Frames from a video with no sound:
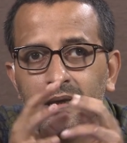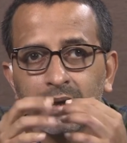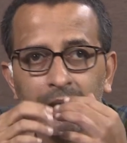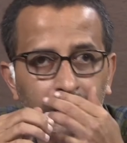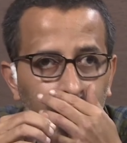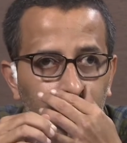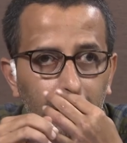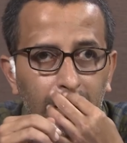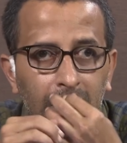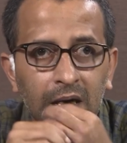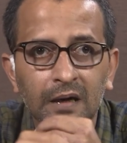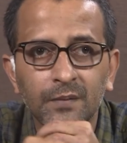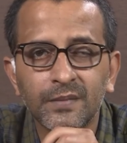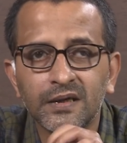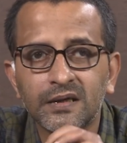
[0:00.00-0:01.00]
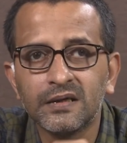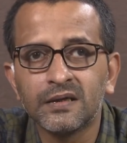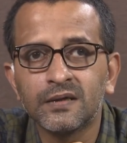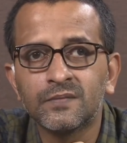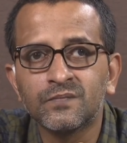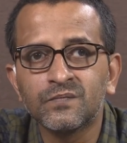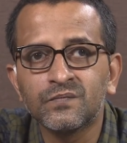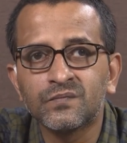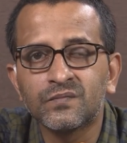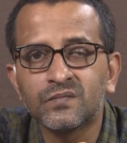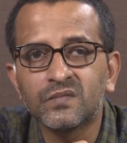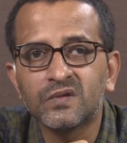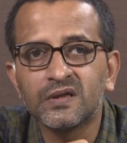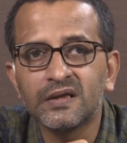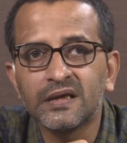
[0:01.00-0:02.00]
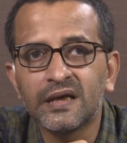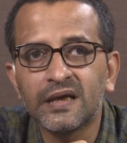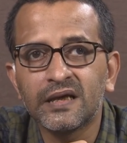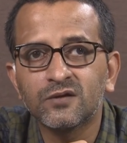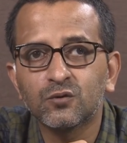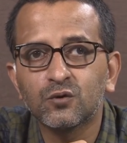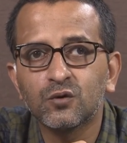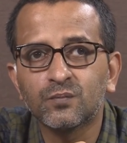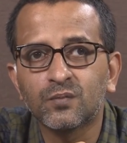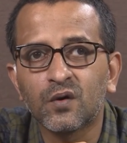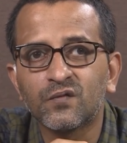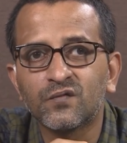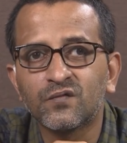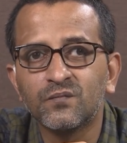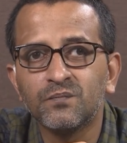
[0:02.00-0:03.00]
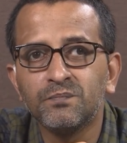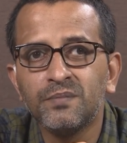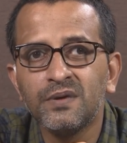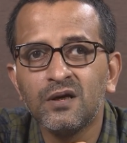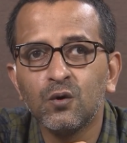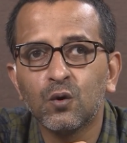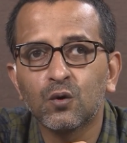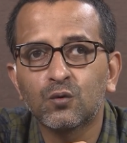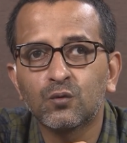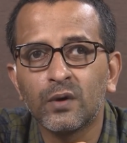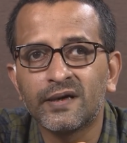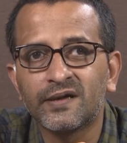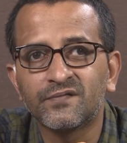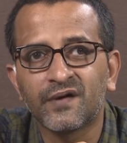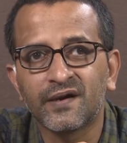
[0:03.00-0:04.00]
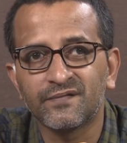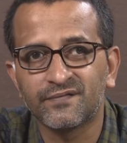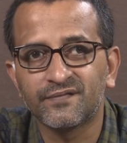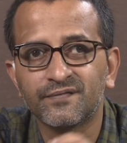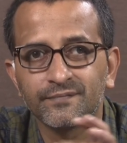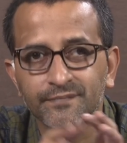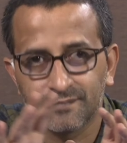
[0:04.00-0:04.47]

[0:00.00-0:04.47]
they come under the age group of below 25.